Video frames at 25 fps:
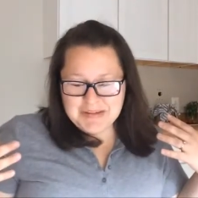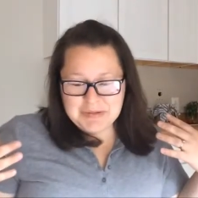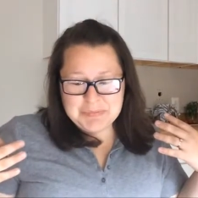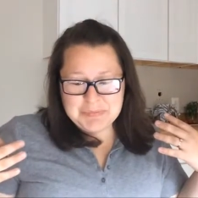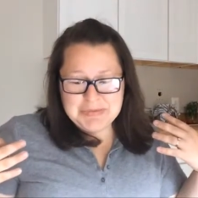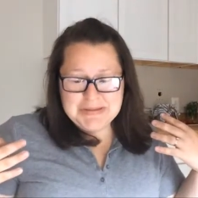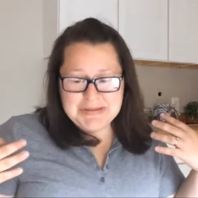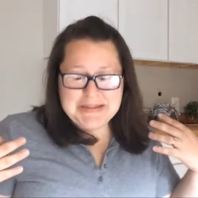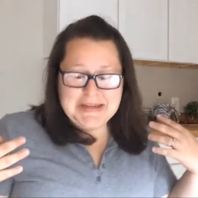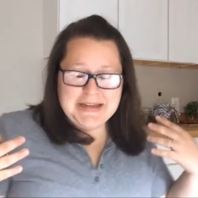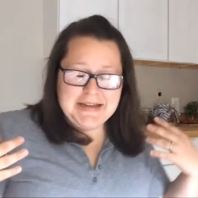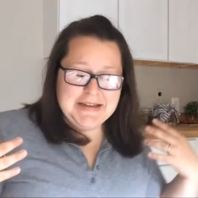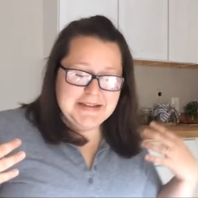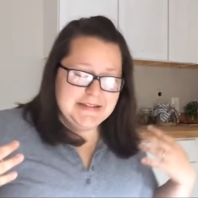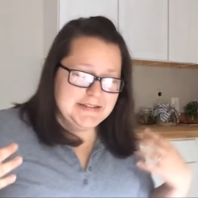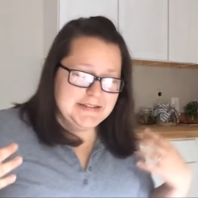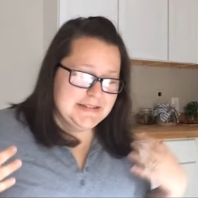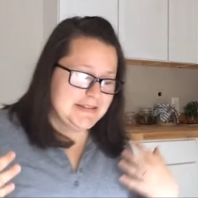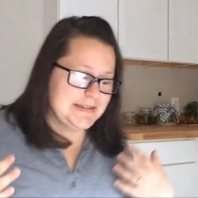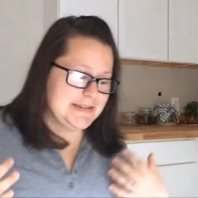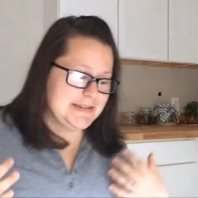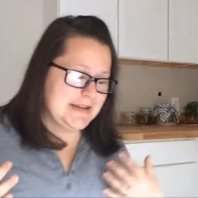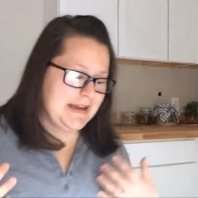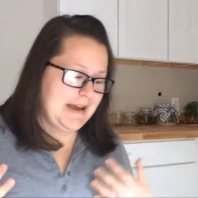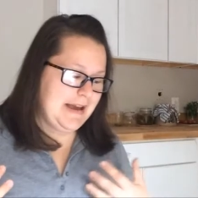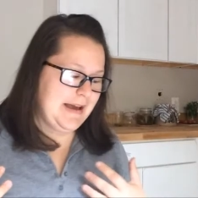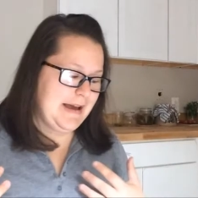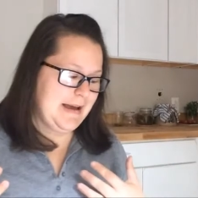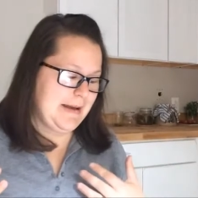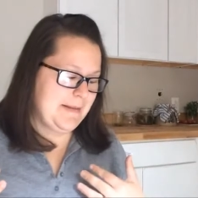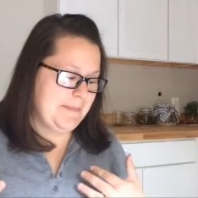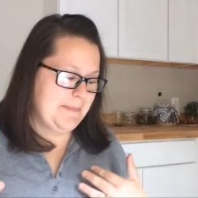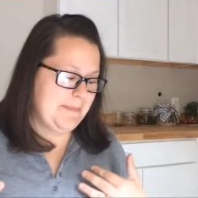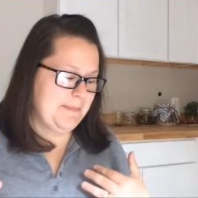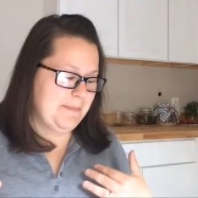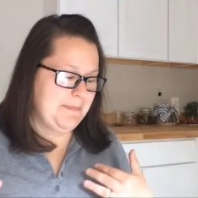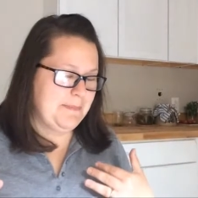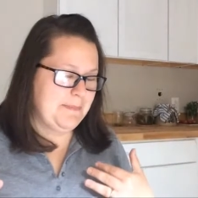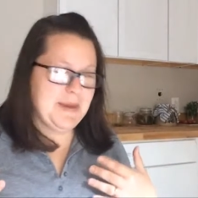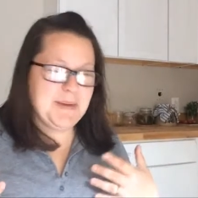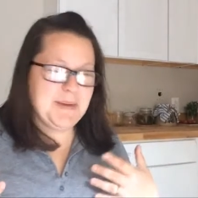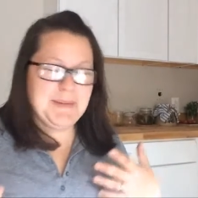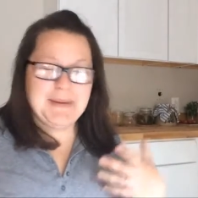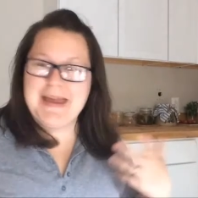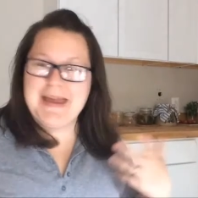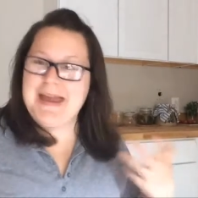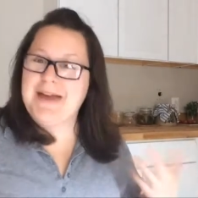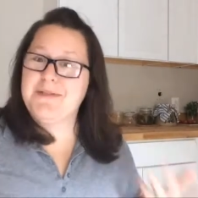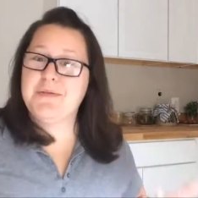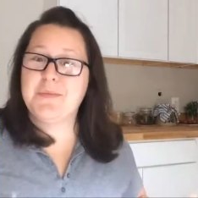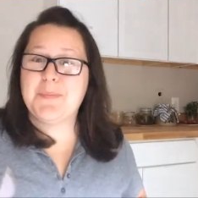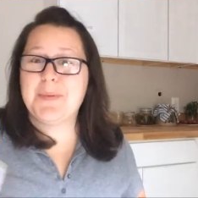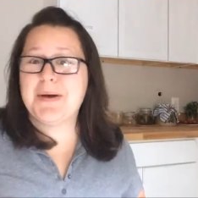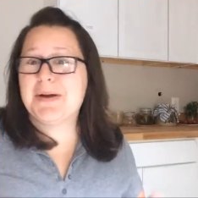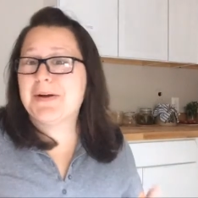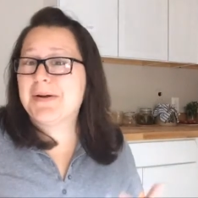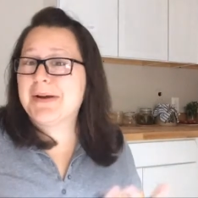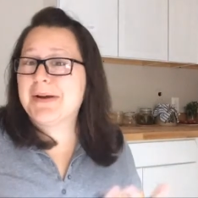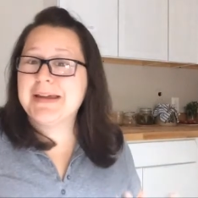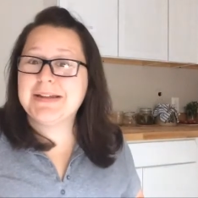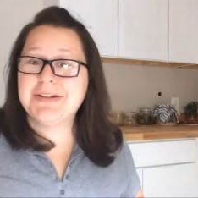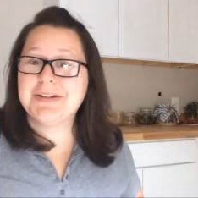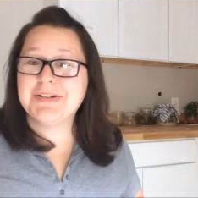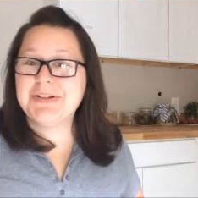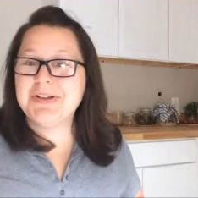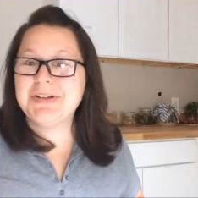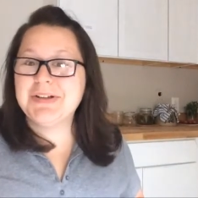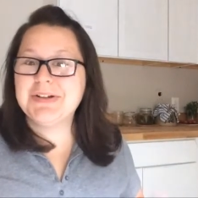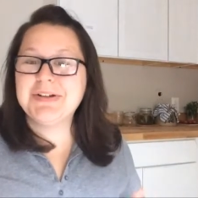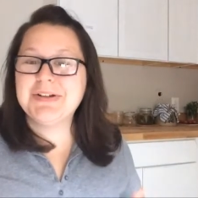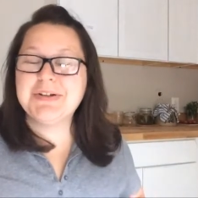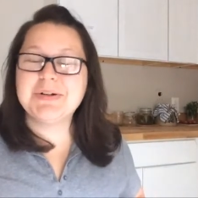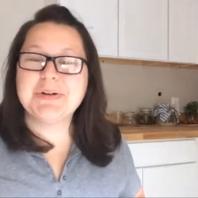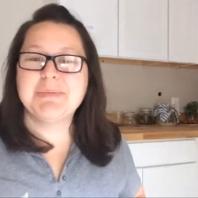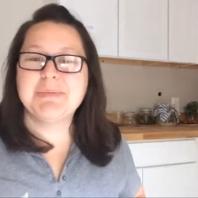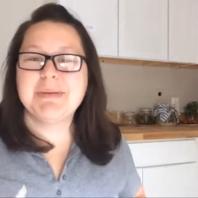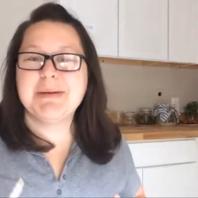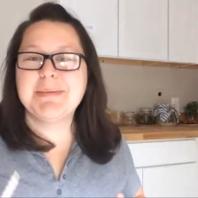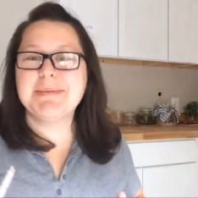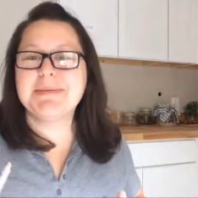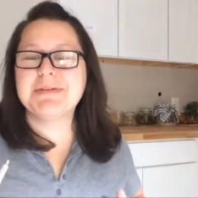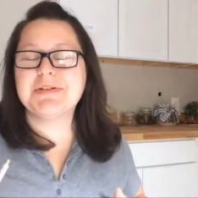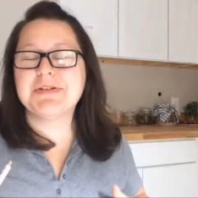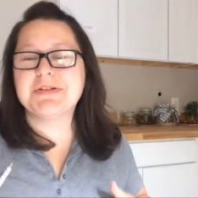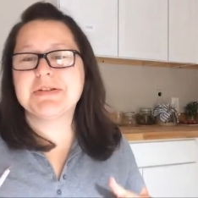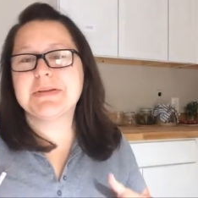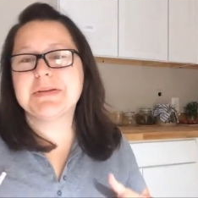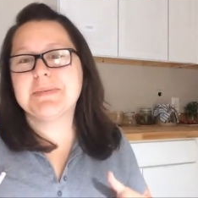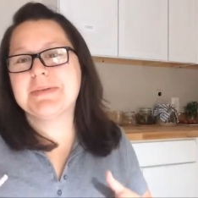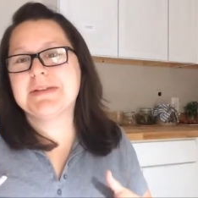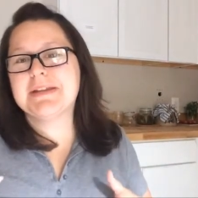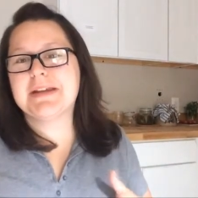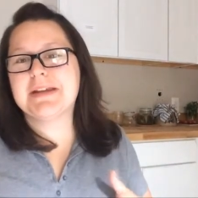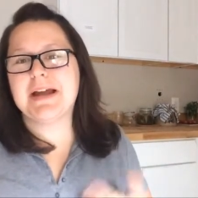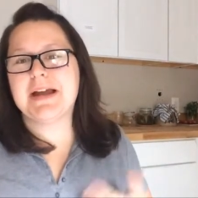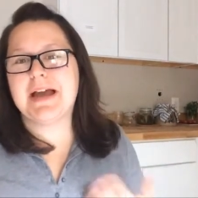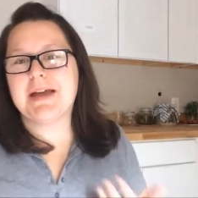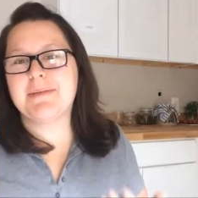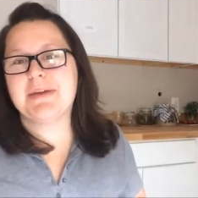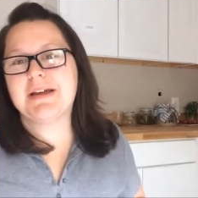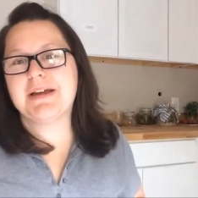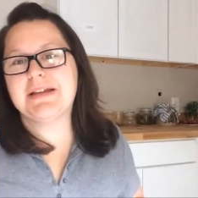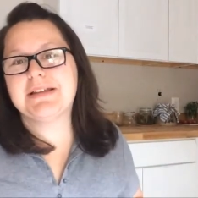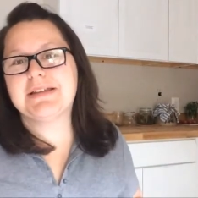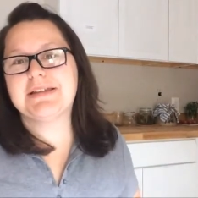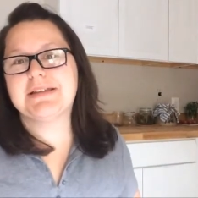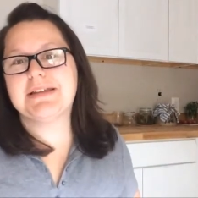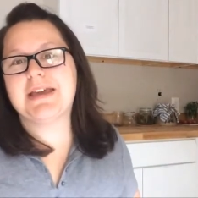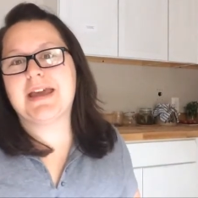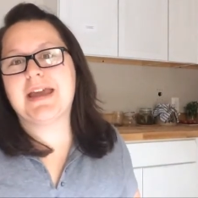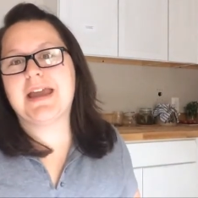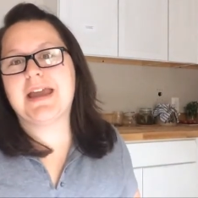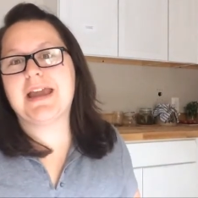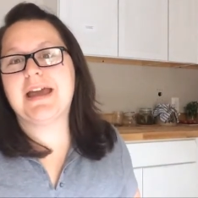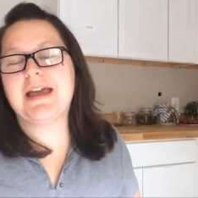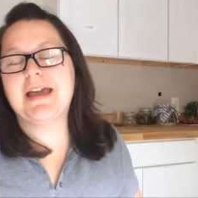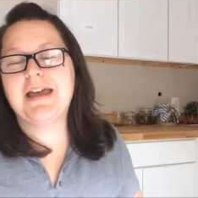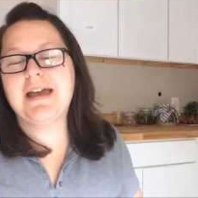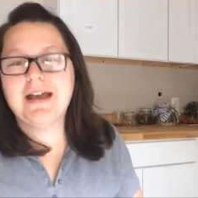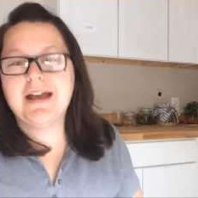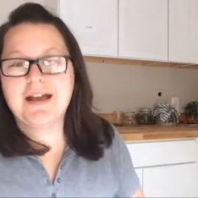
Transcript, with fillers: because um, maybe I have a better handle on it or maybe there's something that I might say